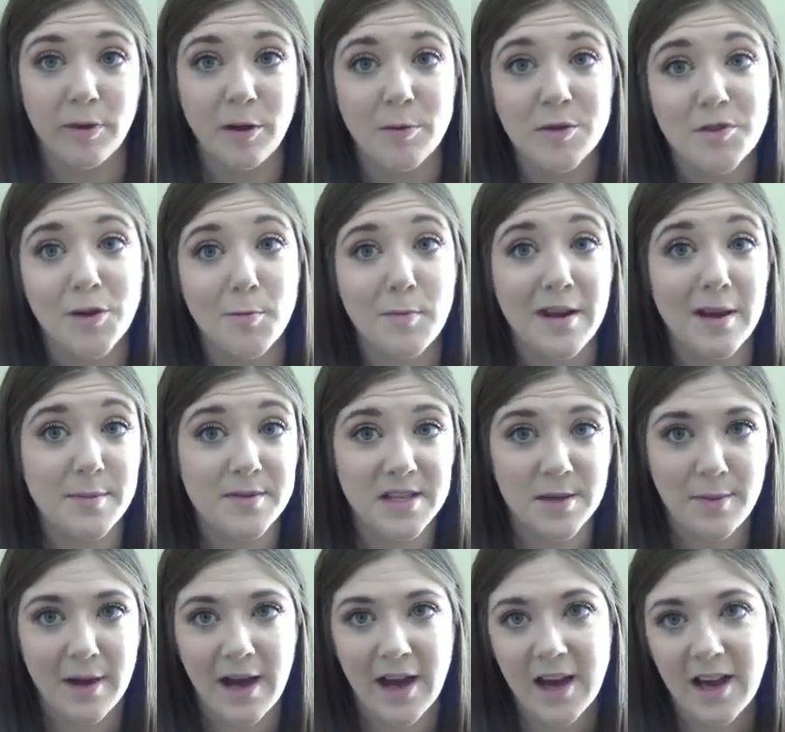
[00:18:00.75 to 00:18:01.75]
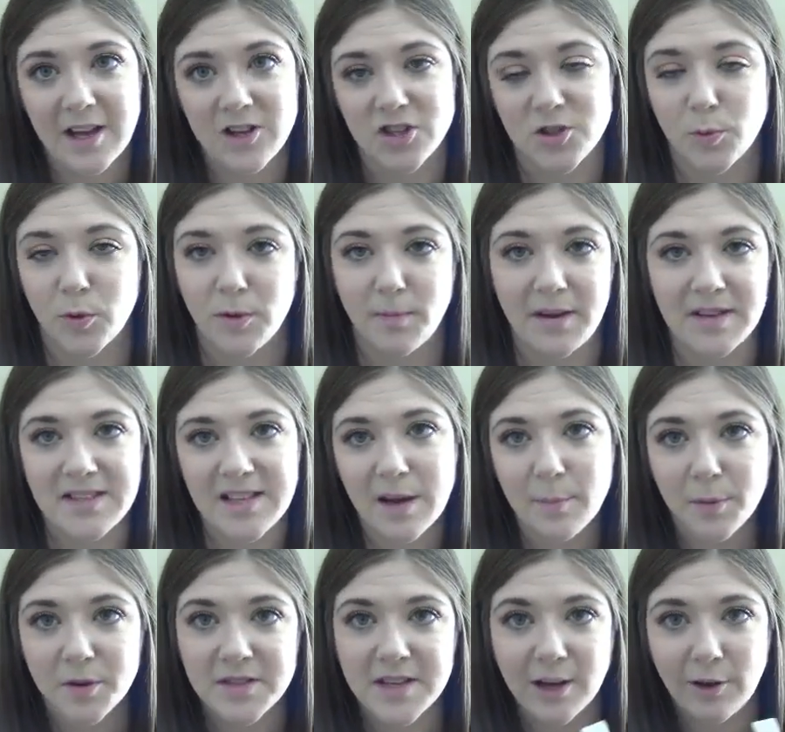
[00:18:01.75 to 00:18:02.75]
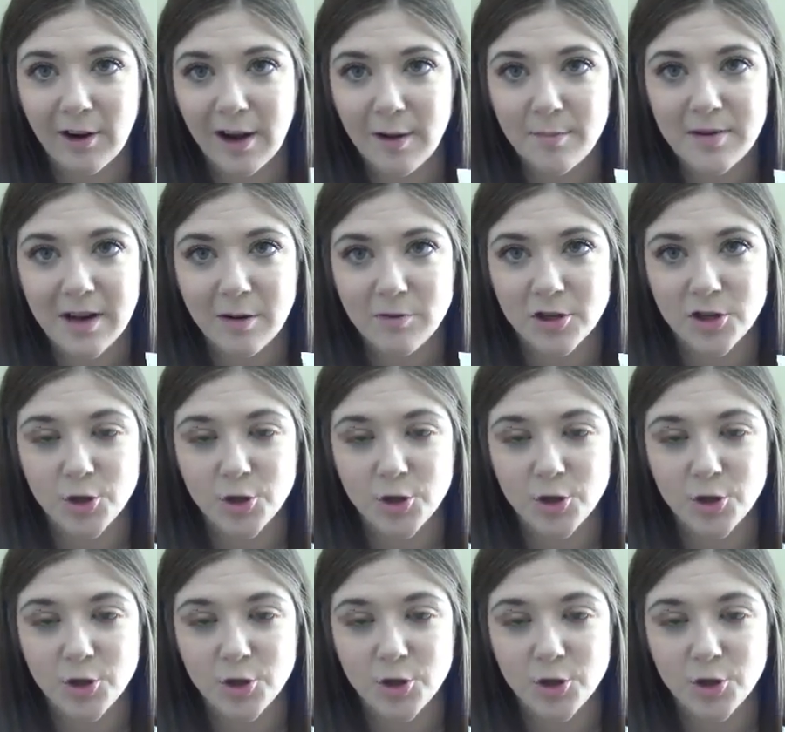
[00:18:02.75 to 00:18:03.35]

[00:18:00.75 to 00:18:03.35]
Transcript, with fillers: It was from Ipsy Bag. I just one of my samples I grabbed out to